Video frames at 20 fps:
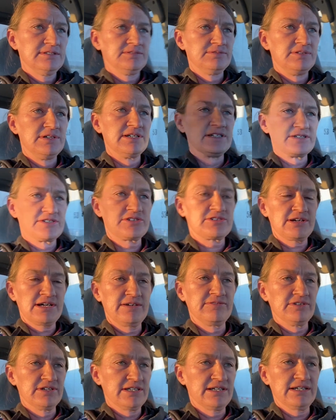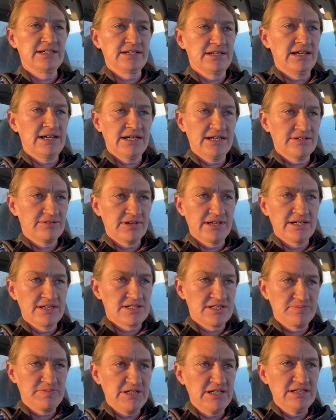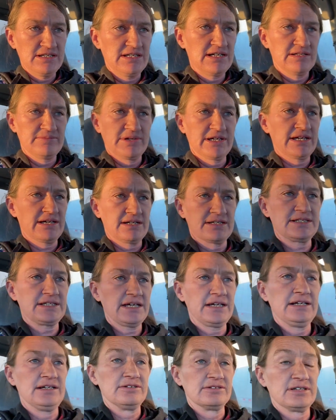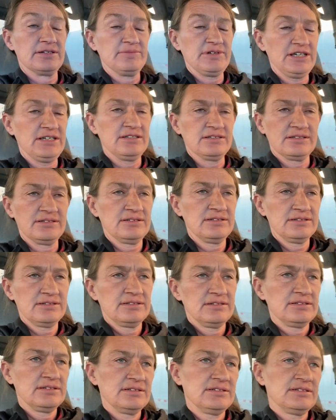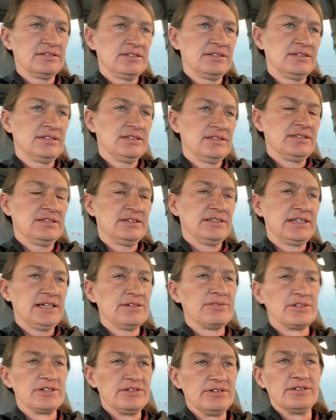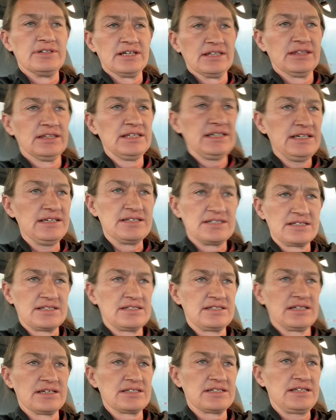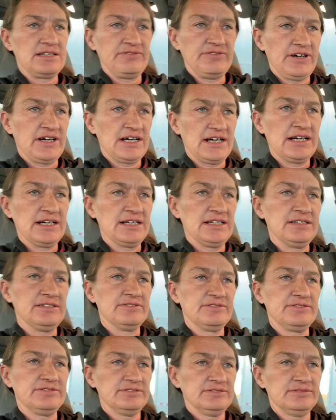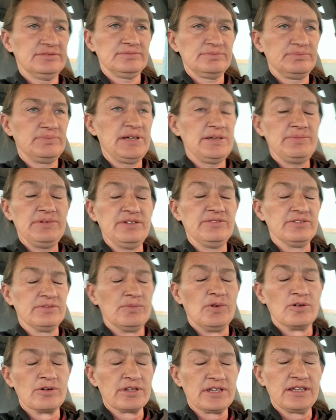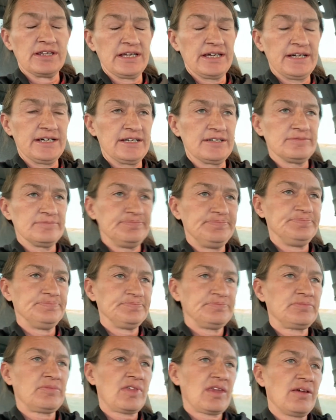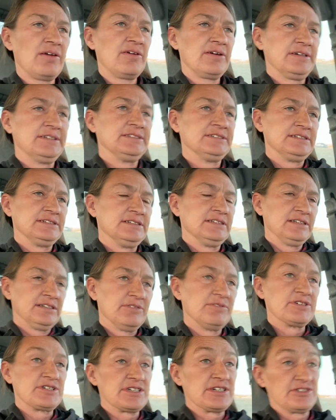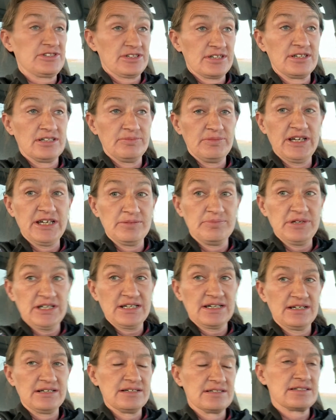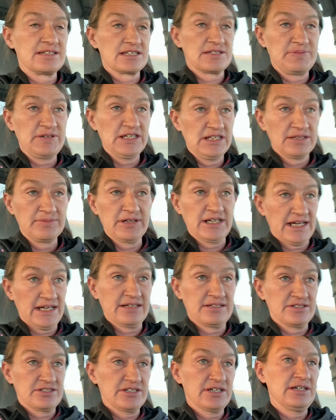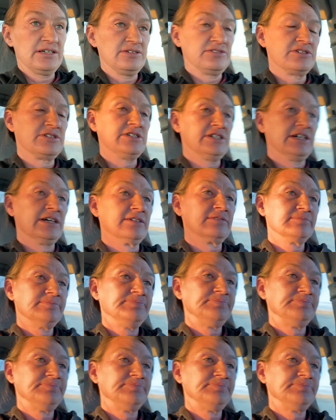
was traveling at a high rate of speed coming out of town. I mean, they were doing at least 65, maybe even more than that, which they shouldn't have been because the speed limit hadn't changed yet.